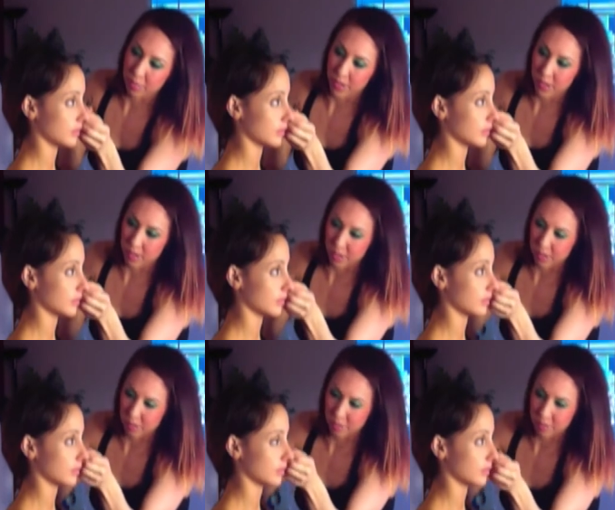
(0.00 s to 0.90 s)
Speaker 1: we can do
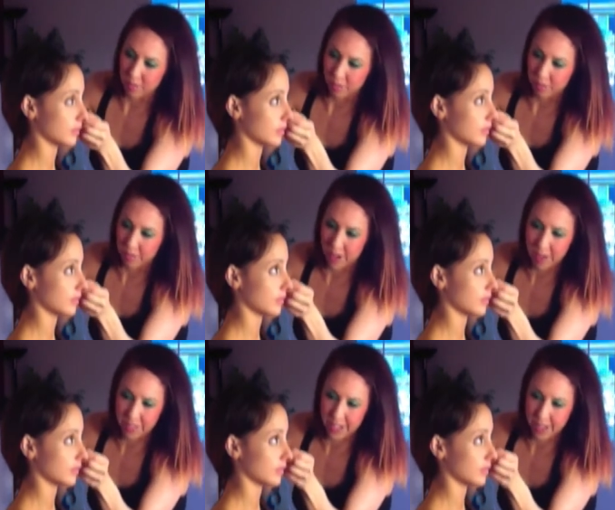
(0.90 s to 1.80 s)
for
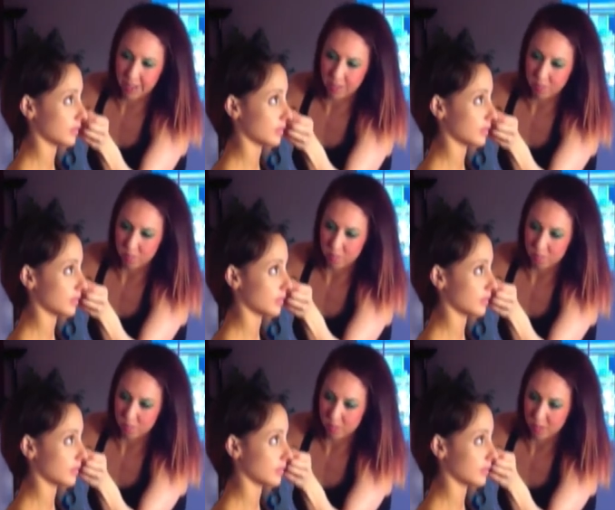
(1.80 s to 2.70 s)
every day.
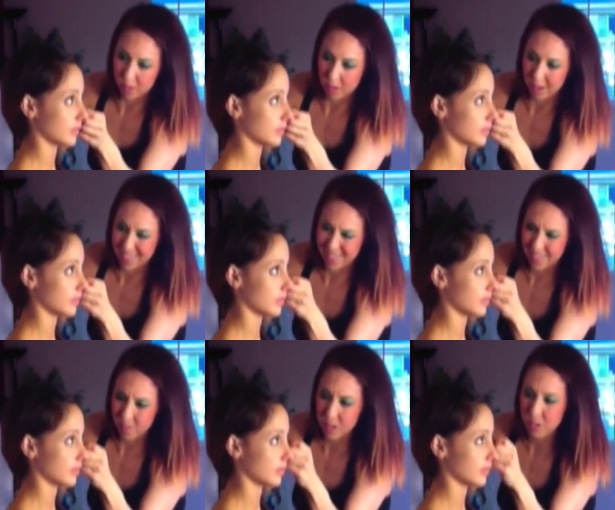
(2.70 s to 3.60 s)
All right,
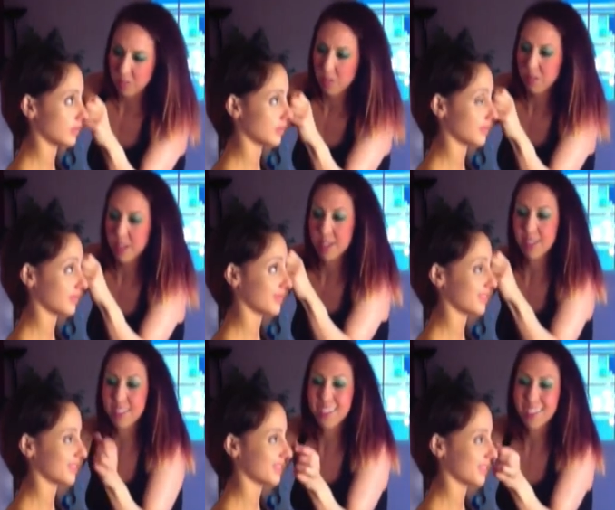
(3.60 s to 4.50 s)
one, two, three.
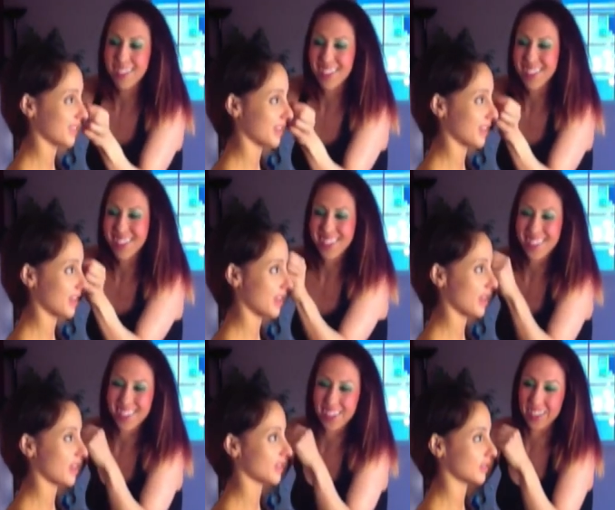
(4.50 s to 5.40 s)

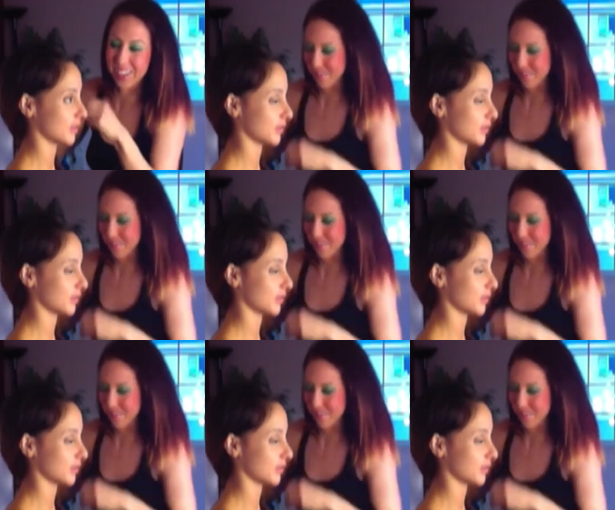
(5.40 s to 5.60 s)
There we go,